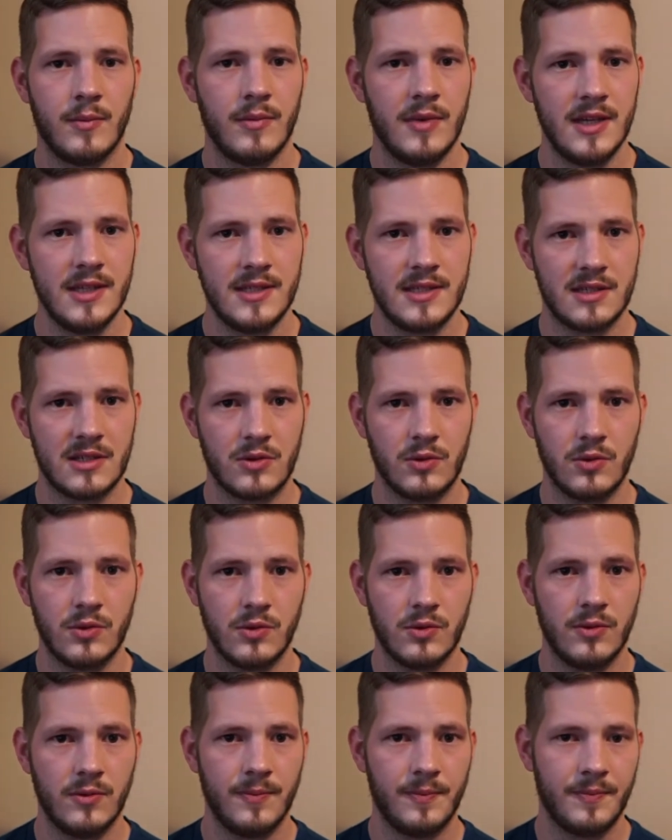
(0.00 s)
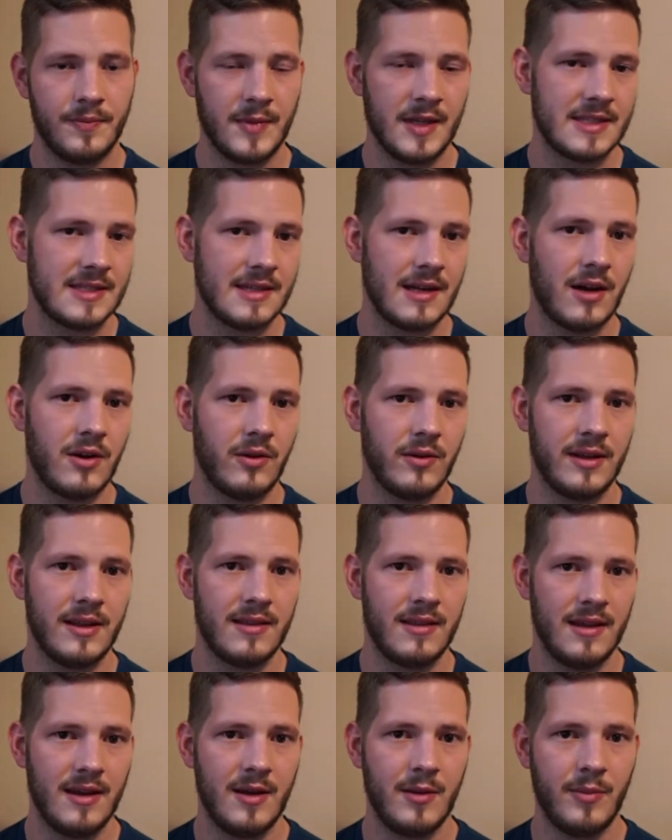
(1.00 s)
miss school, it's not only
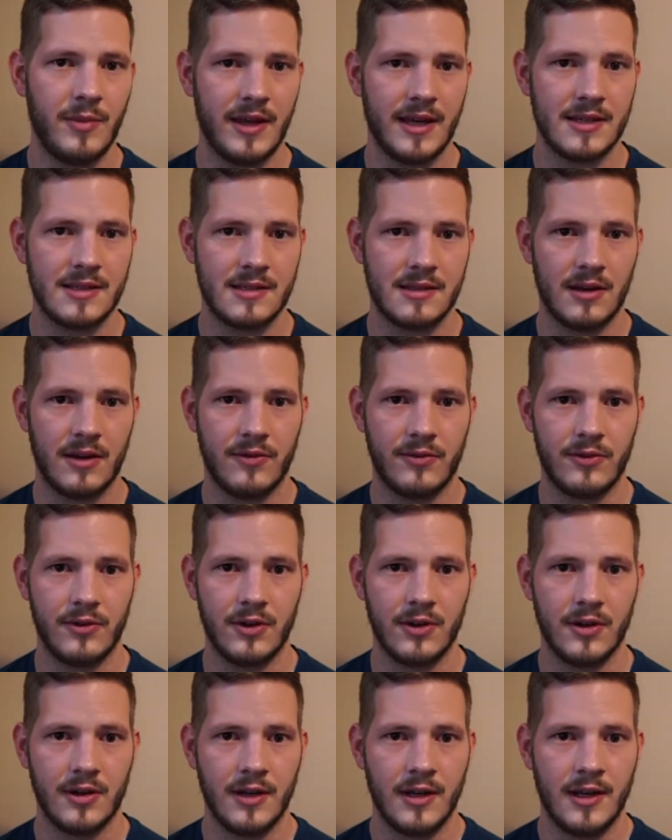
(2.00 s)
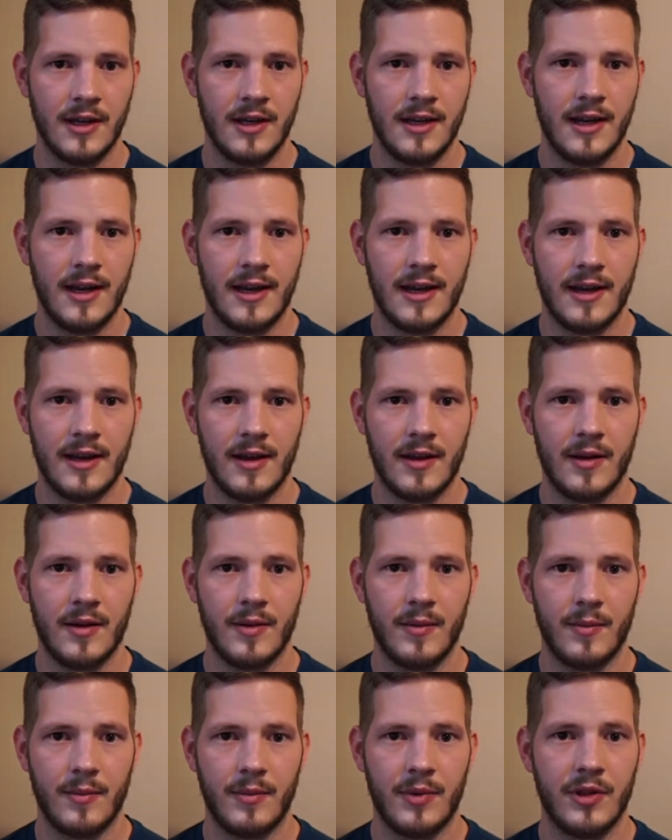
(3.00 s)
them that suffer,
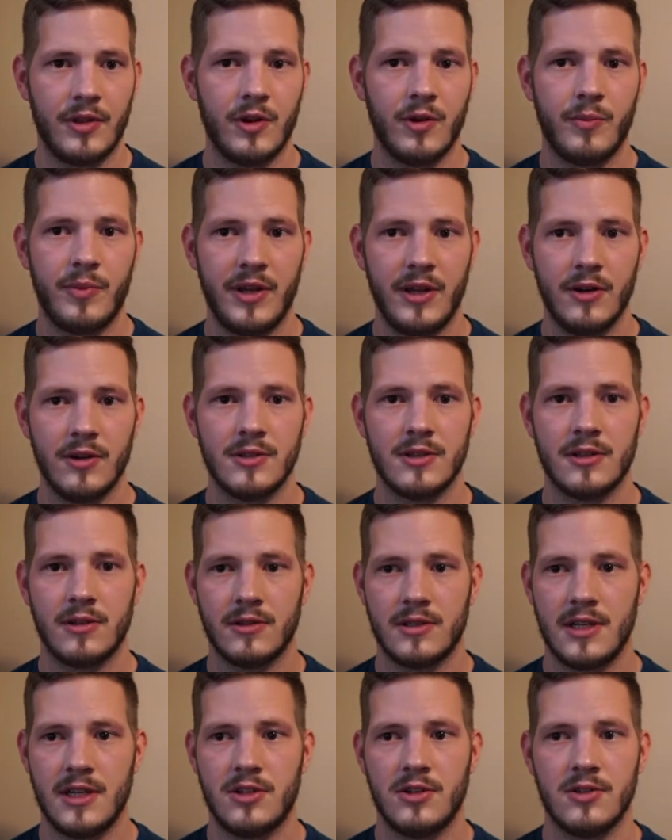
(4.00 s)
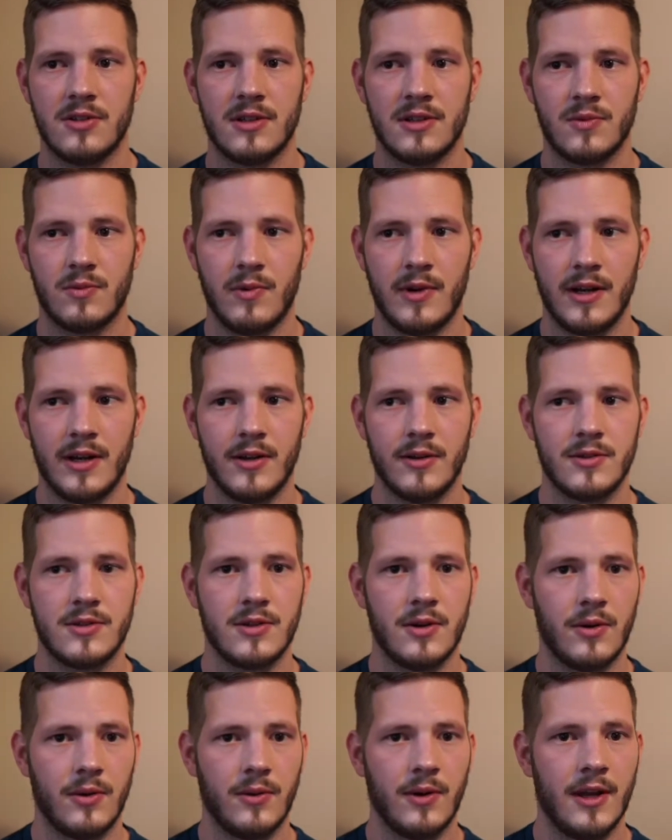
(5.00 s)
but their peers and their teachers as well.
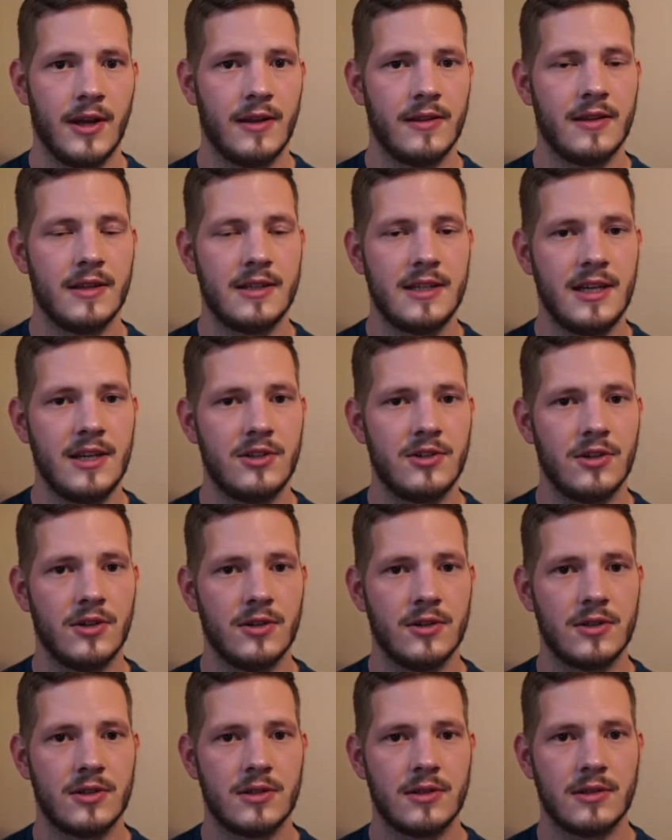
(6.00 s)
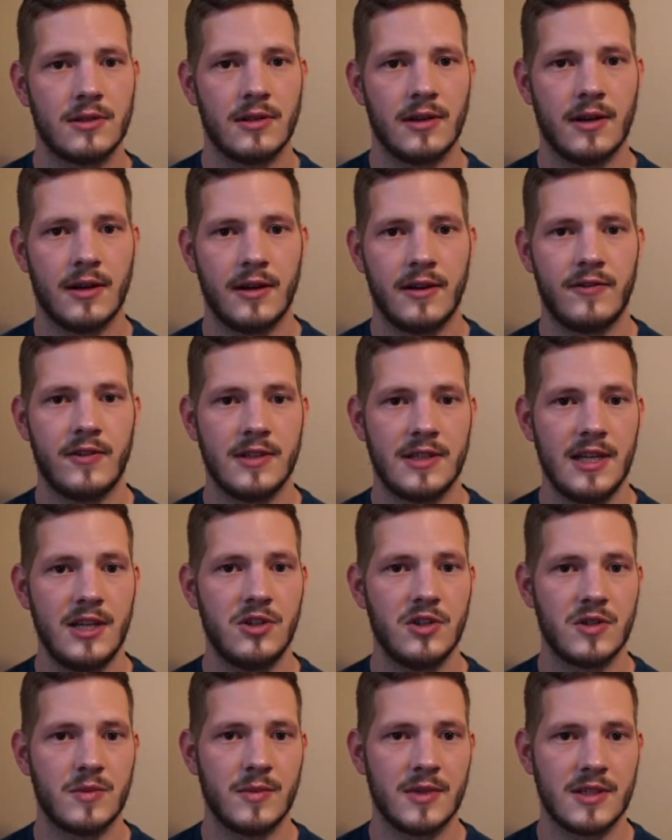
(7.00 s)
So the teachers, if the
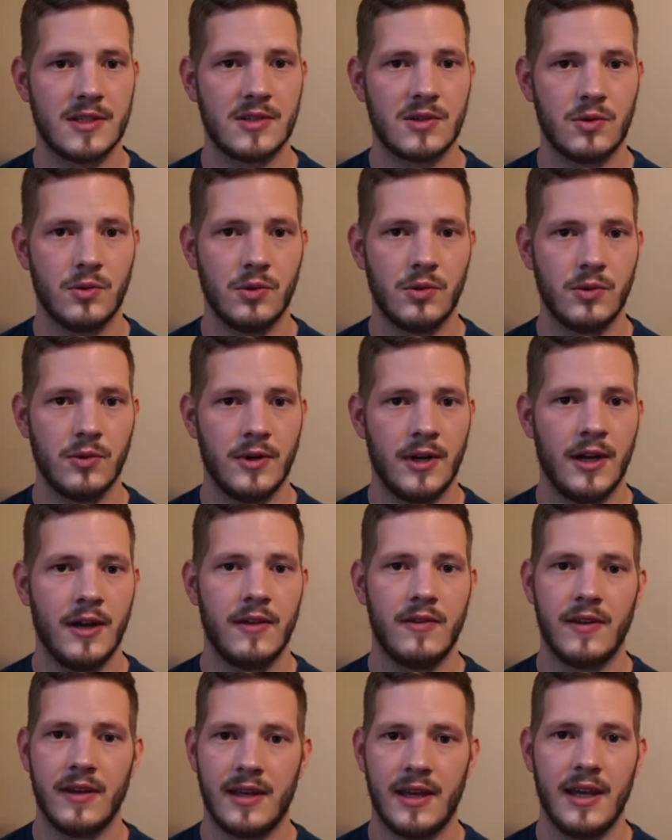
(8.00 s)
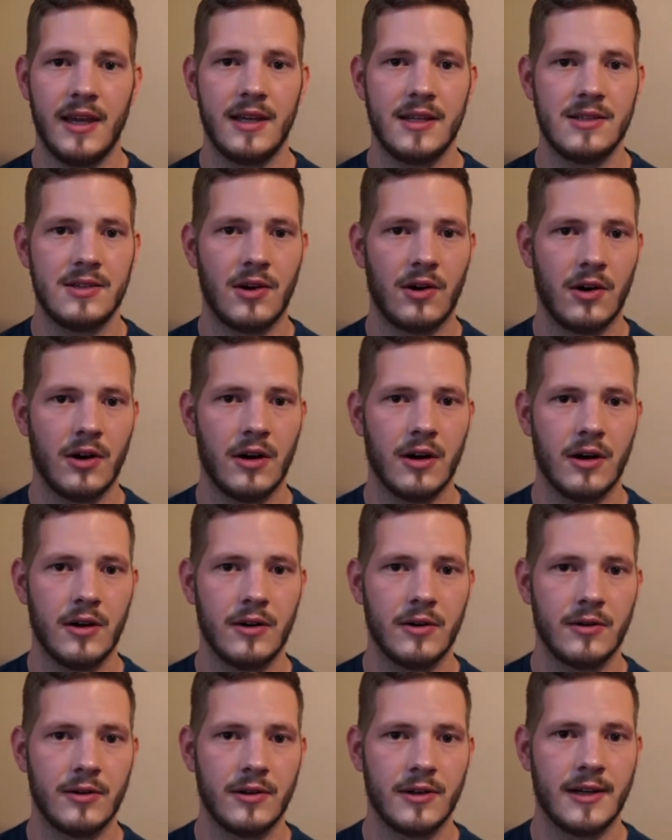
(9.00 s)
teachers miss school, the kids
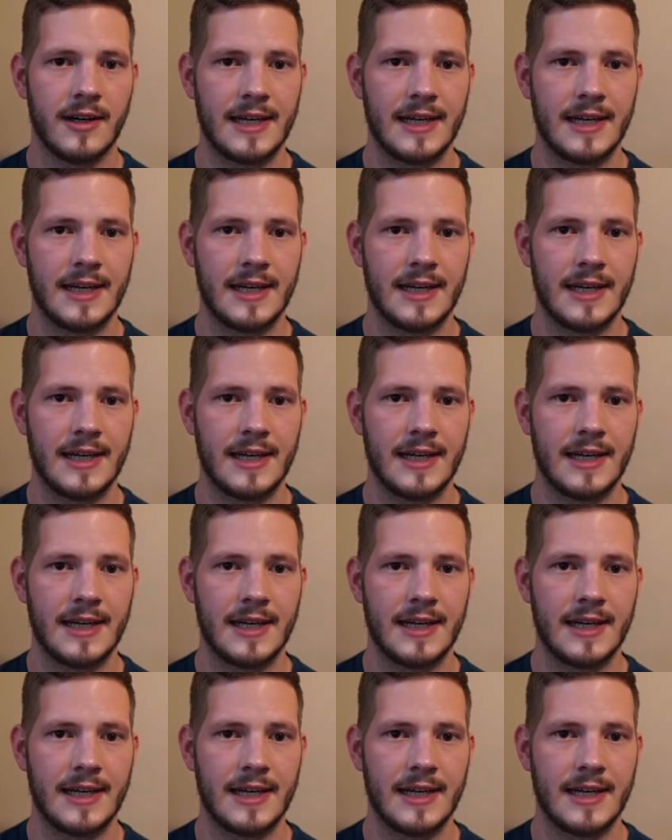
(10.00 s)
are